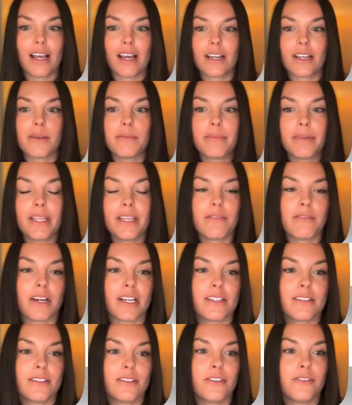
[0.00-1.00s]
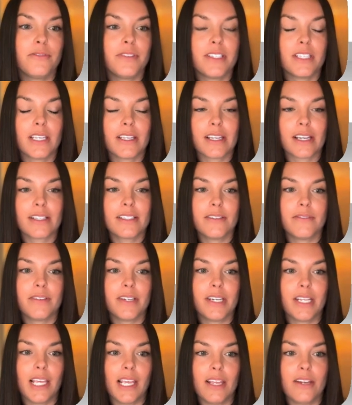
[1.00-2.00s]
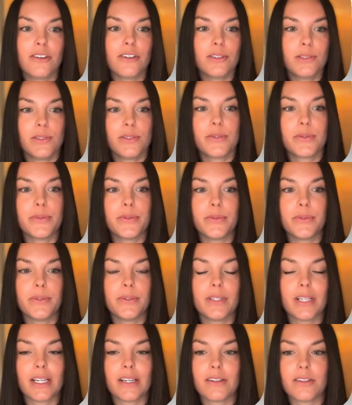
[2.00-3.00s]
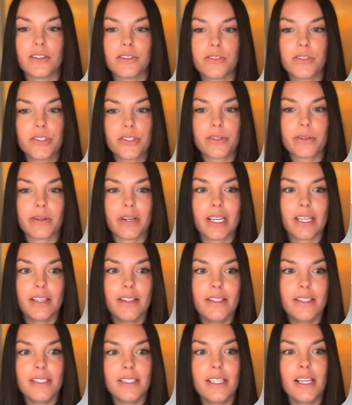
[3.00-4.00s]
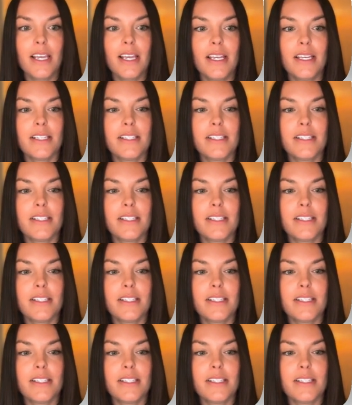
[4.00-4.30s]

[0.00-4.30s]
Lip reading: complete rest, no physical activity, no school, and no screens.